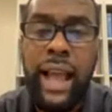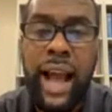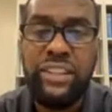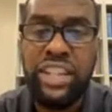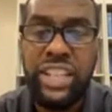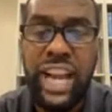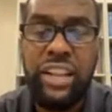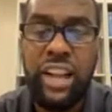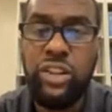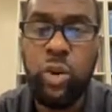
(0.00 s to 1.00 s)
I just got
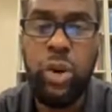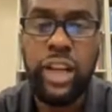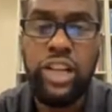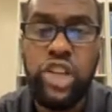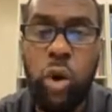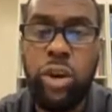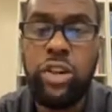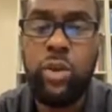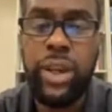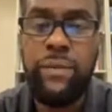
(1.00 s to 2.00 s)
done doing a short,
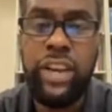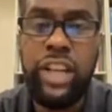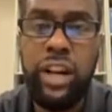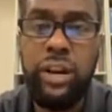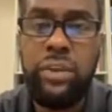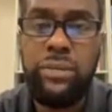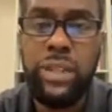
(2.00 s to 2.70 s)
quick video